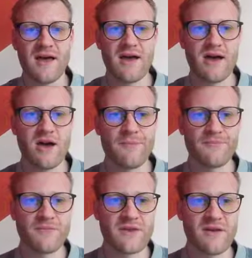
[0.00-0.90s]

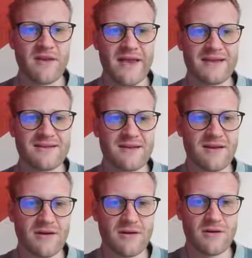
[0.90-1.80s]
um, at
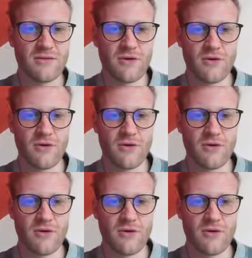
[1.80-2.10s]
uh,